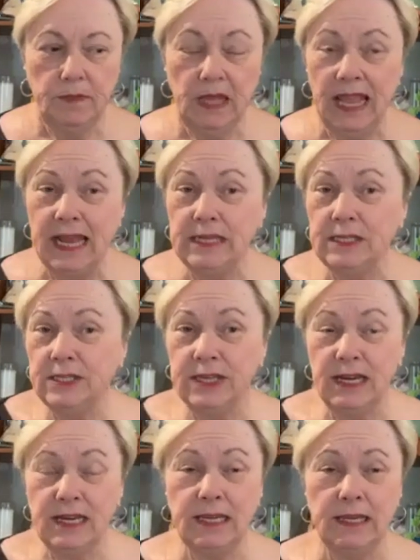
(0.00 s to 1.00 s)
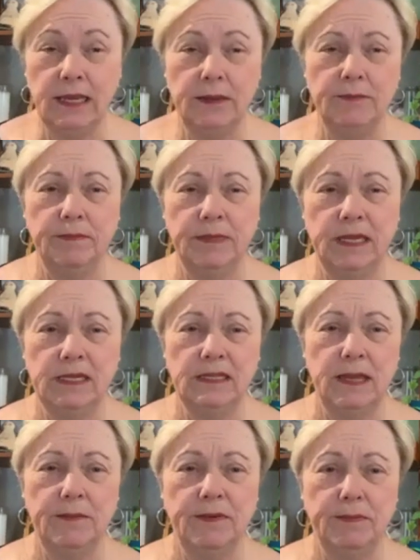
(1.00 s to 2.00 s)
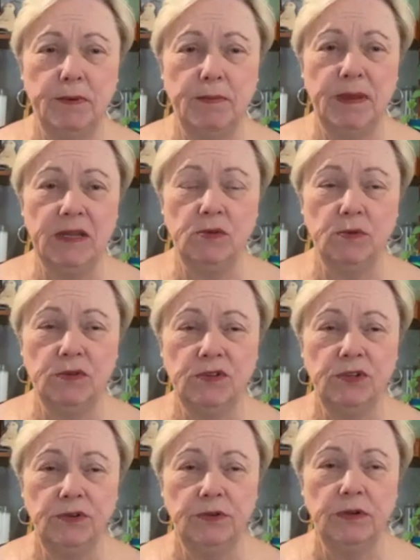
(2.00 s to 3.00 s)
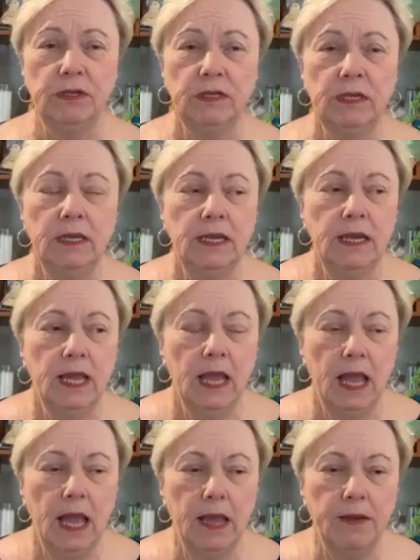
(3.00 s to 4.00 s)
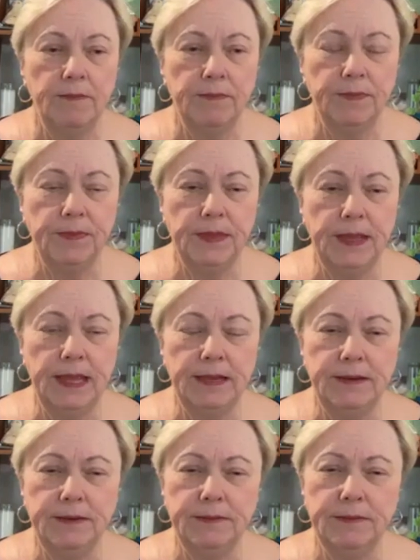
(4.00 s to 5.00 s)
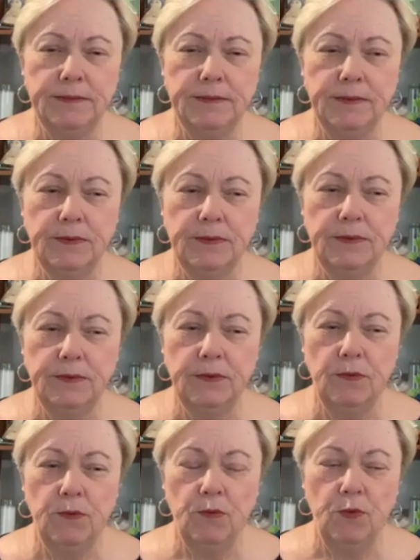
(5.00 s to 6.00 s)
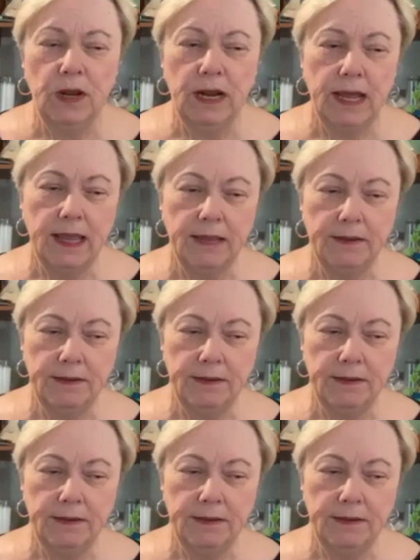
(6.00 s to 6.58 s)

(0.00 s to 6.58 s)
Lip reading: and studying it because I'm a perpetual student. And what I